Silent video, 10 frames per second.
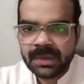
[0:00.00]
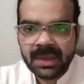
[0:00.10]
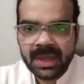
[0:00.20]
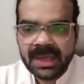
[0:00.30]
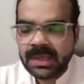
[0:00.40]

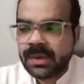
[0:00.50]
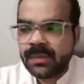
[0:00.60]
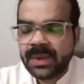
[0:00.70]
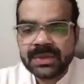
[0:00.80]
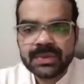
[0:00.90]
Another
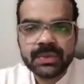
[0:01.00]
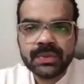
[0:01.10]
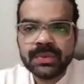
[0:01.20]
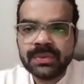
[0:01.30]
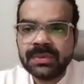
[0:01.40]
way
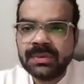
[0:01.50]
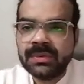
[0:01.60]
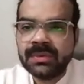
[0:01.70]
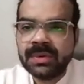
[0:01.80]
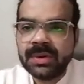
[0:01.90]
to
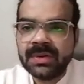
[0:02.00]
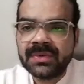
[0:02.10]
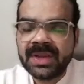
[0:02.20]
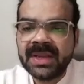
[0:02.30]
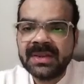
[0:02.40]

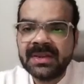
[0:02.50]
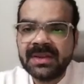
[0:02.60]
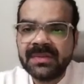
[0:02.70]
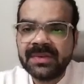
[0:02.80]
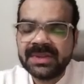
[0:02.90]
create
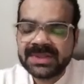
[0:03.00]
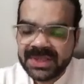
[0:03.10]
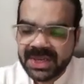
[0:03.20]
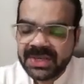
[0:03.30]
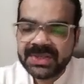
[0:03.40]

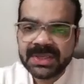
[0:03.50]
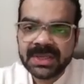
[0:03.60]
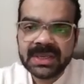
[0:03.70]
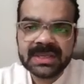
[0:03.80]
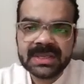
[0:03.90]
differentiation
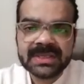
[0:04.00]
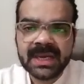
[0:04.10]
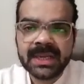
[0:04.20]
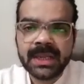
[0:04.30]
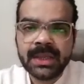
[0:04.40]
is
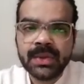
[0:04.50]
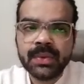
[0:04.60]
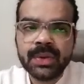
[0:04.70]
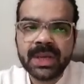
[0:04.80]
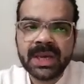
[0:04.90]
that you
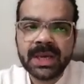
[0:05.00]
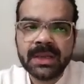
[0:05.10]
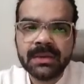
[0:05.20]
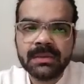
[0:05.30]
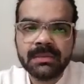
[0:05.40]
can